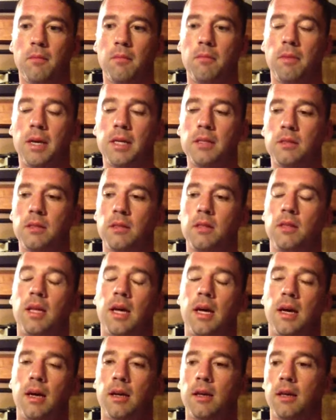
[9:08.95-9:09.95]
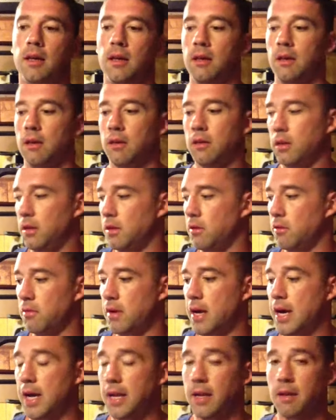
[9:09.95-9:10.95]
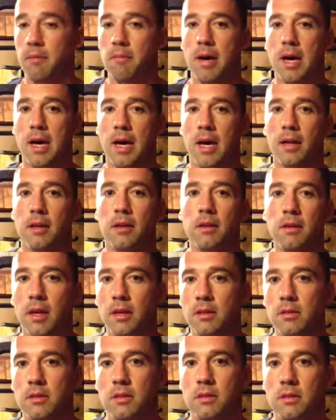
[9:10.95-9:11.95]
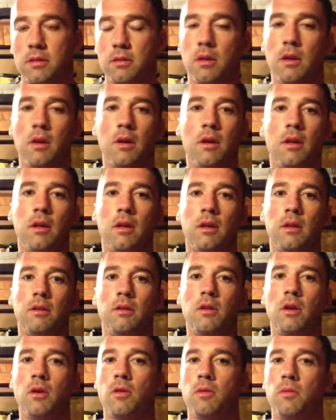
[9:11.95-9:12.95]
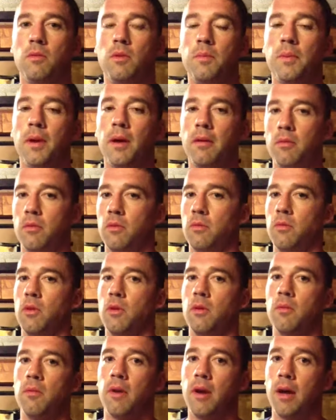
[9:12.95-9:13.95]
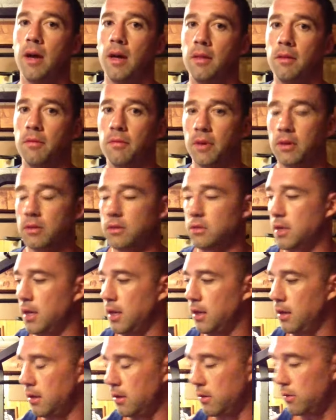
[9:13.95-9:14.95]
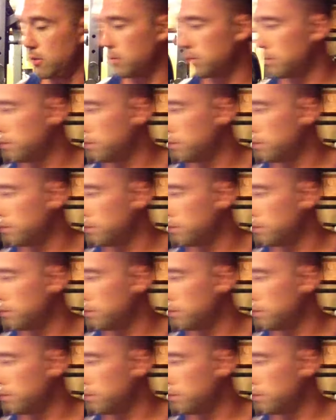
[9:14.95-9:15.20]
Basically, like you know, riding a bike. You can't just do them. You probably won't do them right the first day you do them.